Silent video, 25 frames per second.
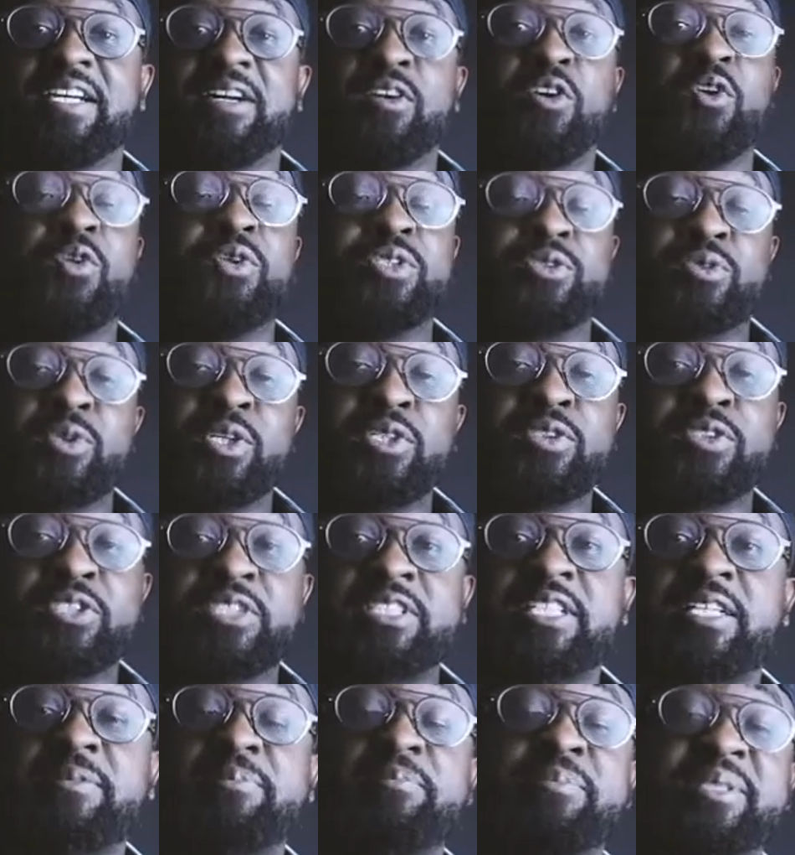always want to
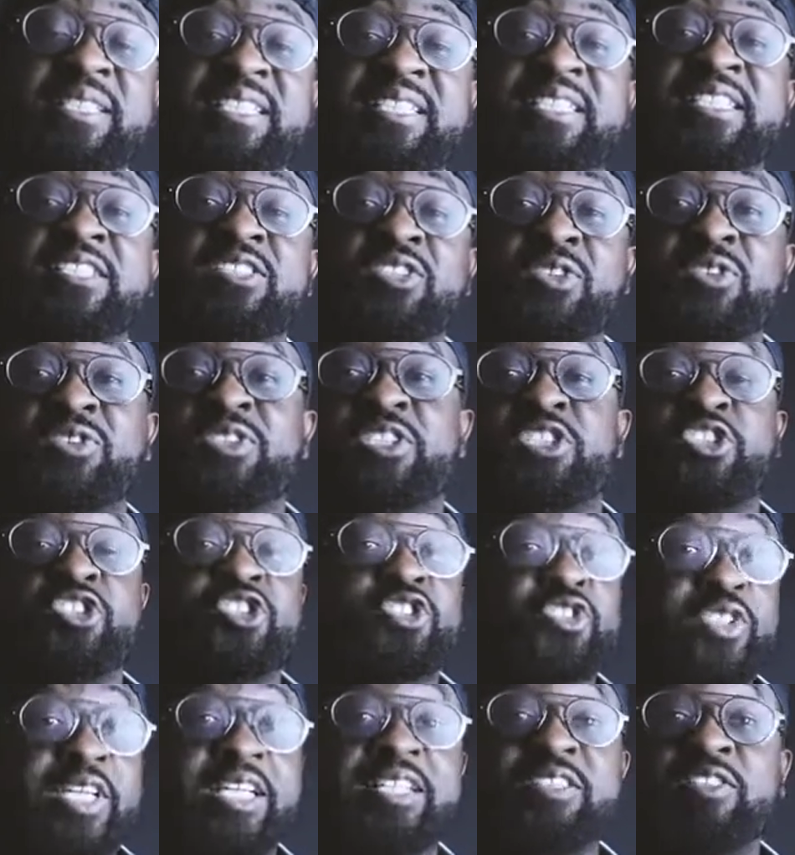start business on the
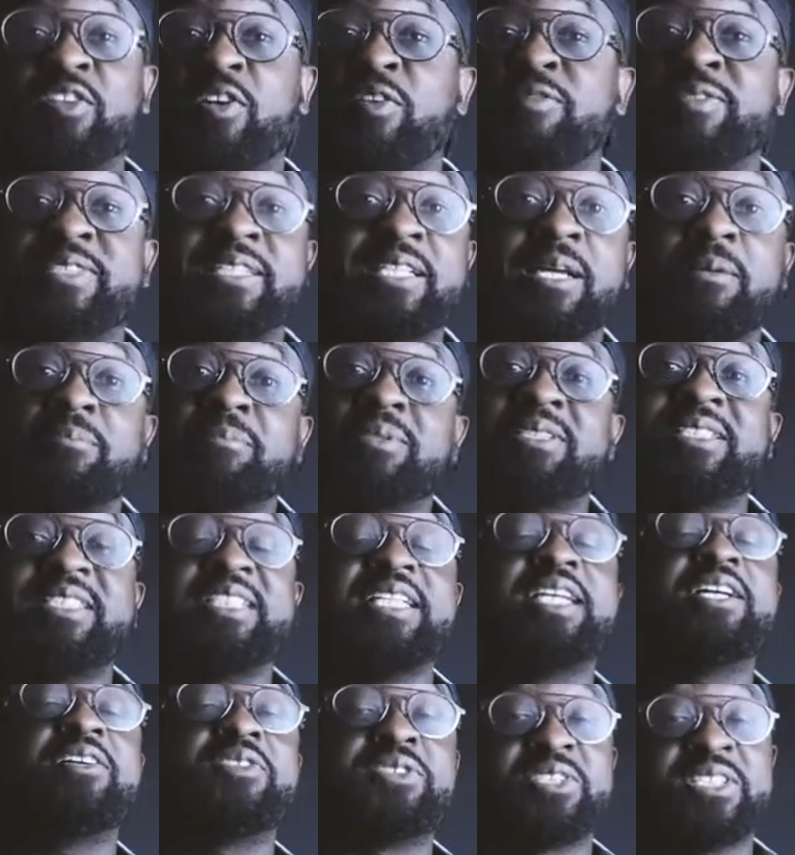strength of somebody
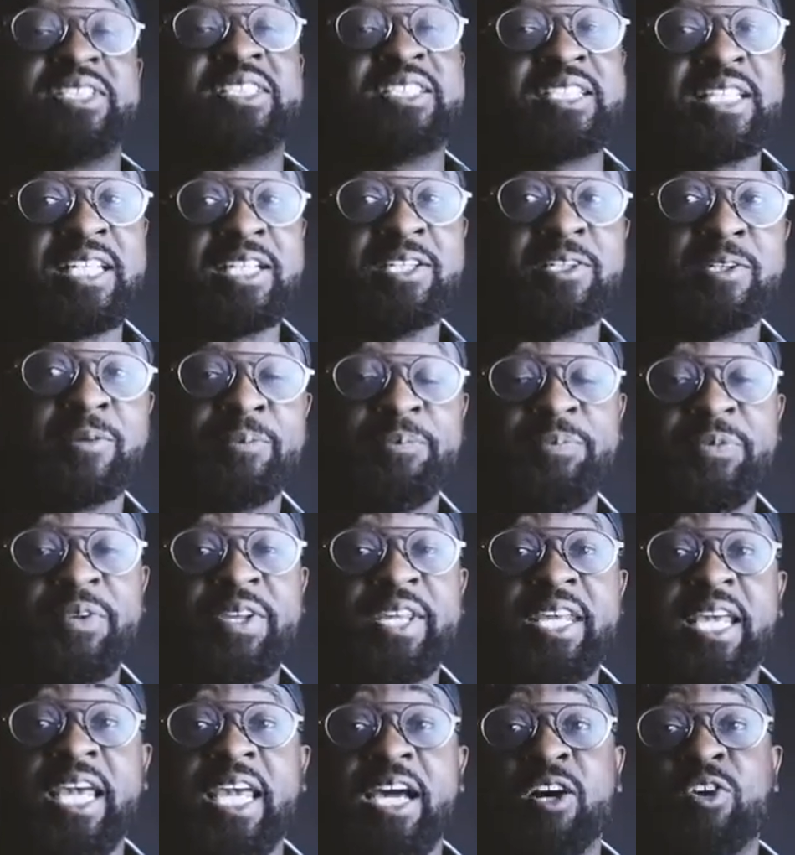else's skill
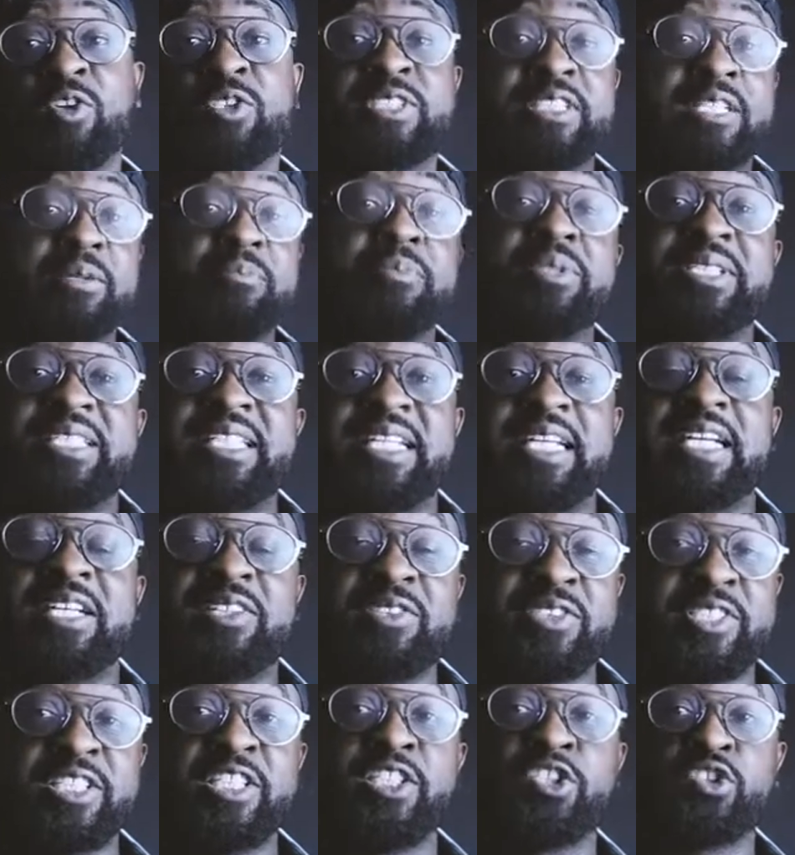or somebody
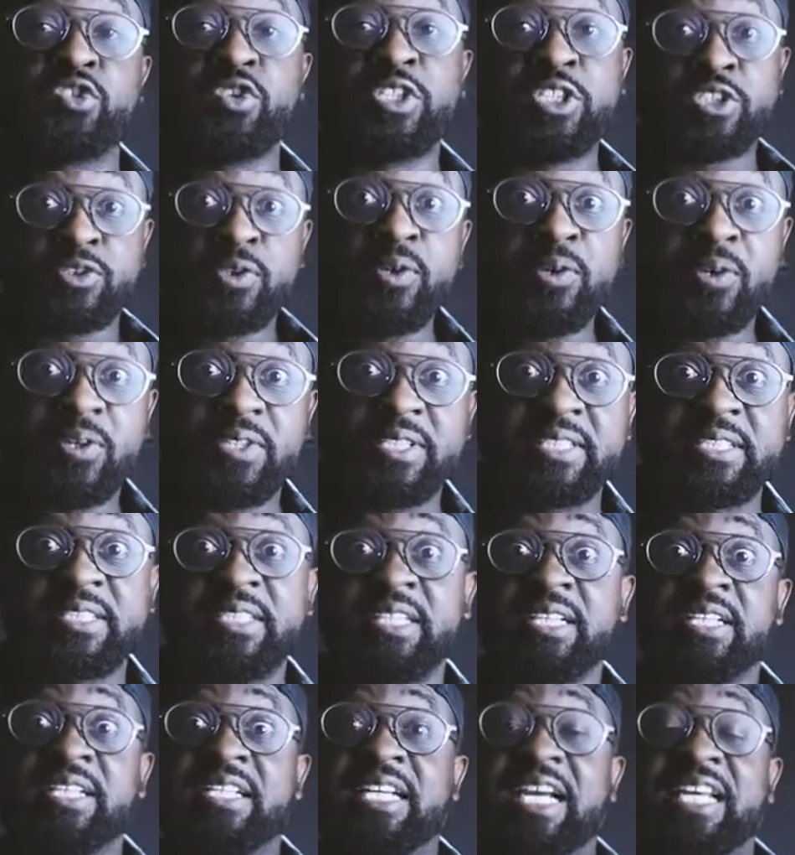else's resource.
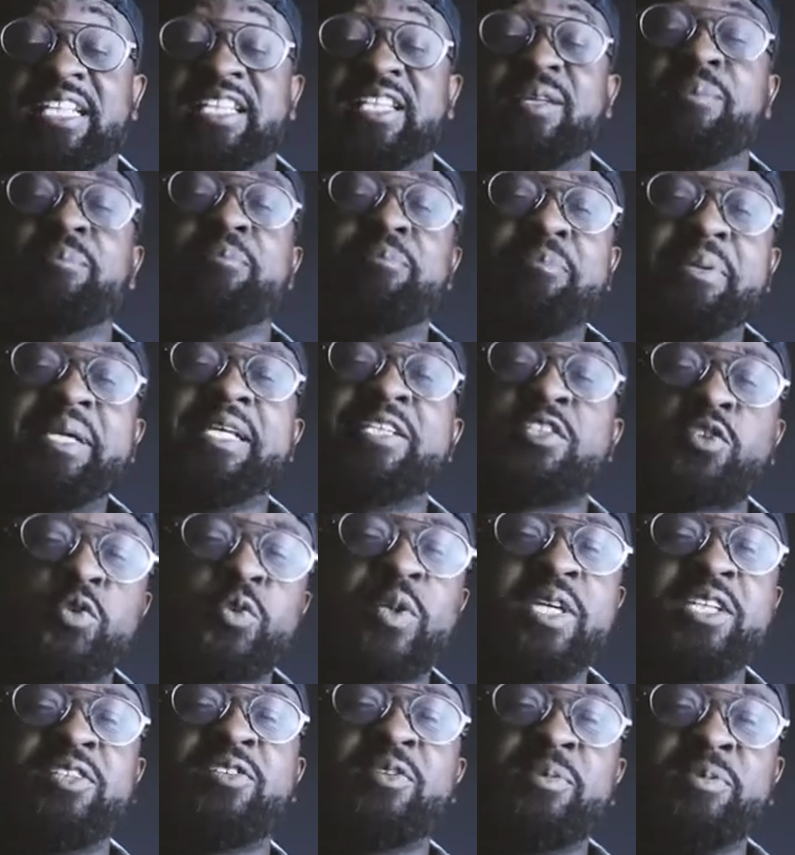And the best
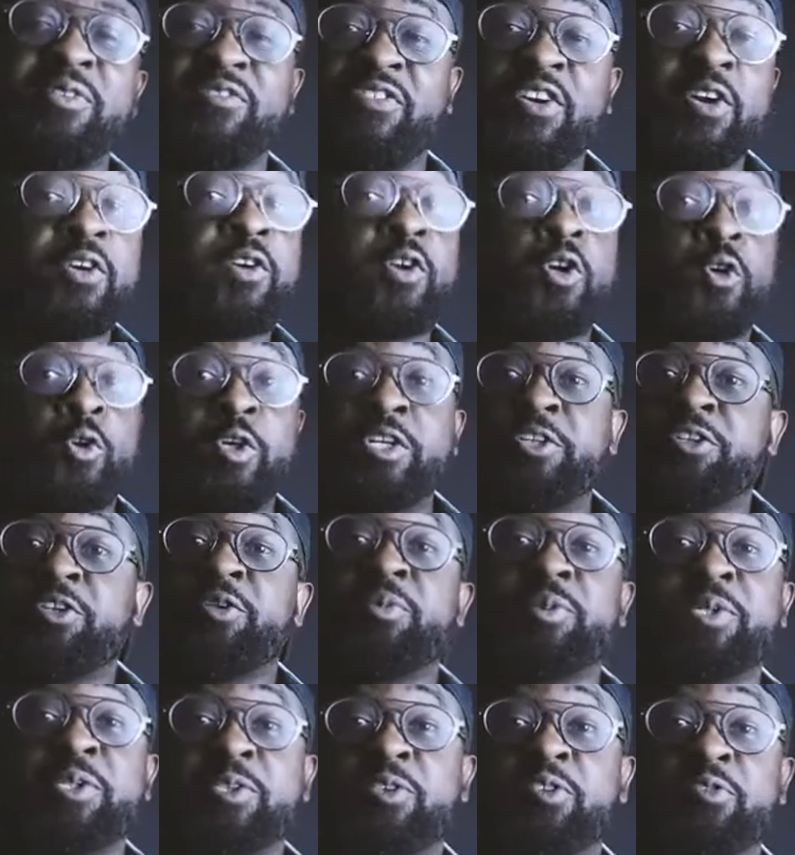way to, if you're going to go into the
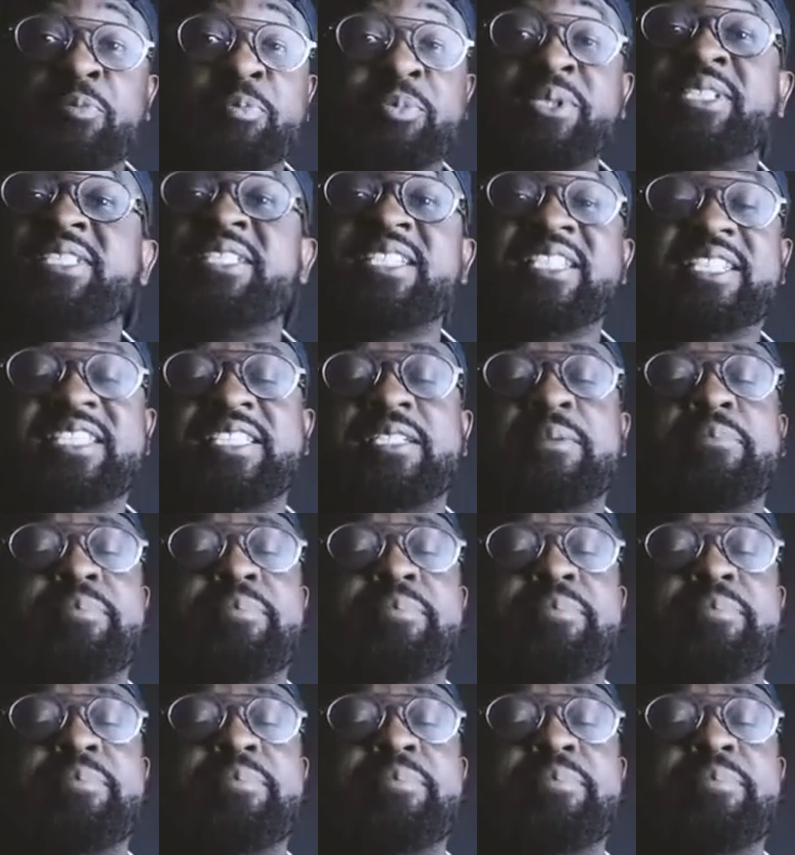world of business, the